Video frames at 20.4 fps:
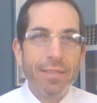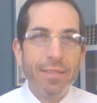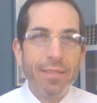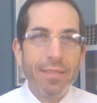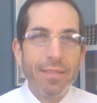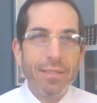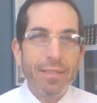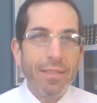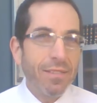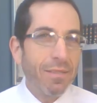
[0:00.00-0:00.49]

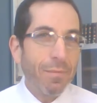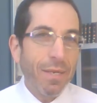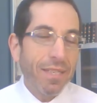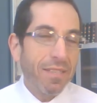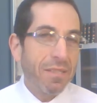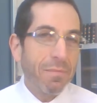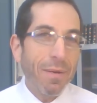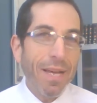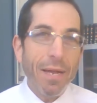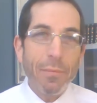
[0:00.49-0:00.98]
It doesn't make
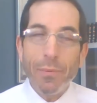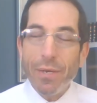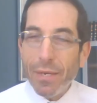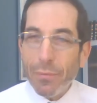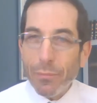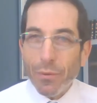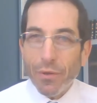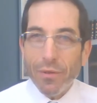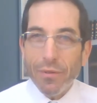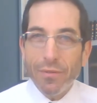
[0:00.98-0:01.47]
us bad
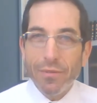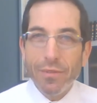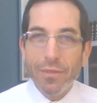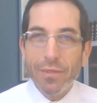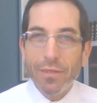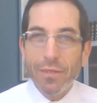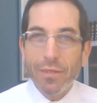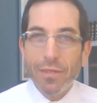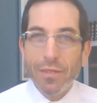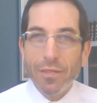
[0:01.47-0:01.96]
people,
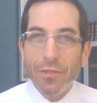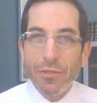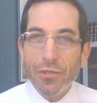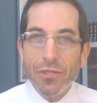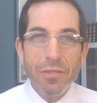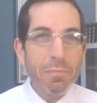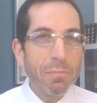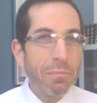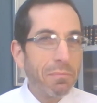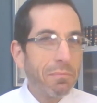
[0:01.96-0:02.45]

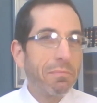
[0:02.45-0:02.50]
just